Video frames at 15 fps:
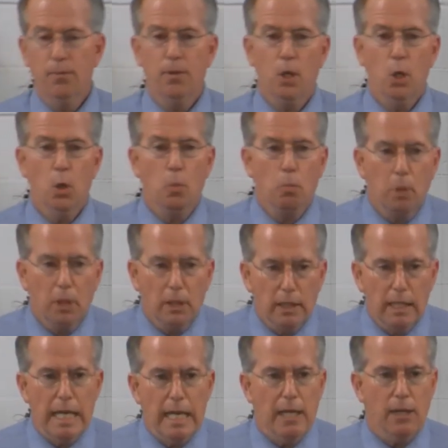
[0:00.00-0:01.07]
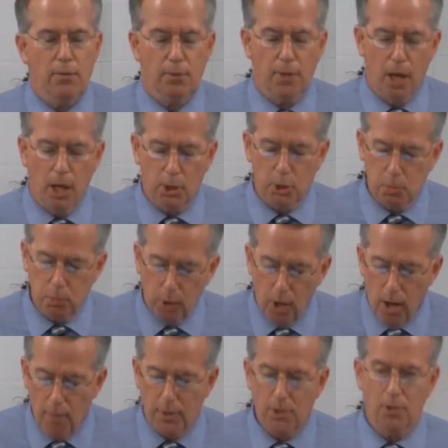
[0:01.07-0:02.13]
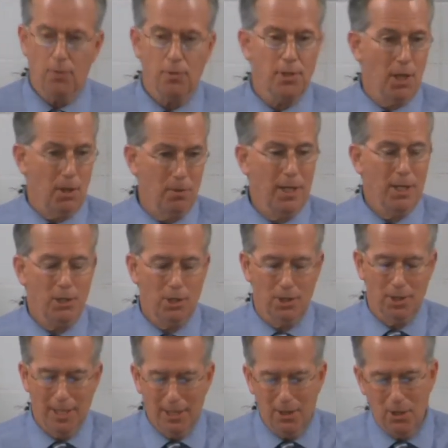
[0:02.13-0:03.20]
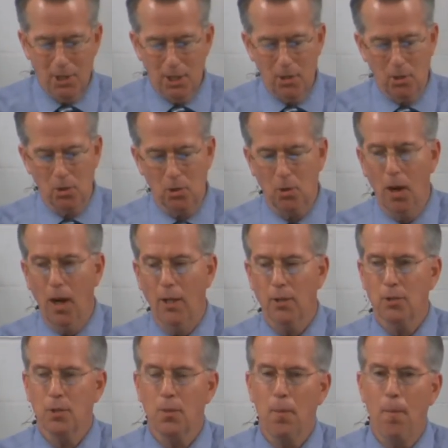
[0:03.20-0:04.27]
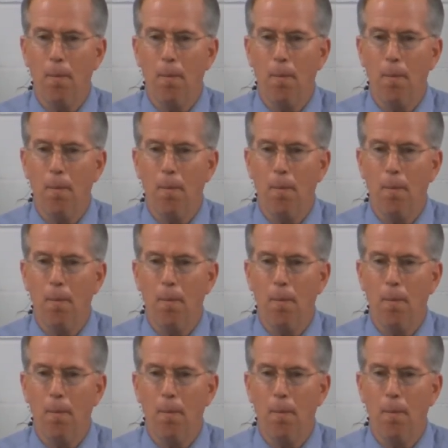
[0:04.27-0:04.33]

you believe God's promise of salvation in Jesus Christ.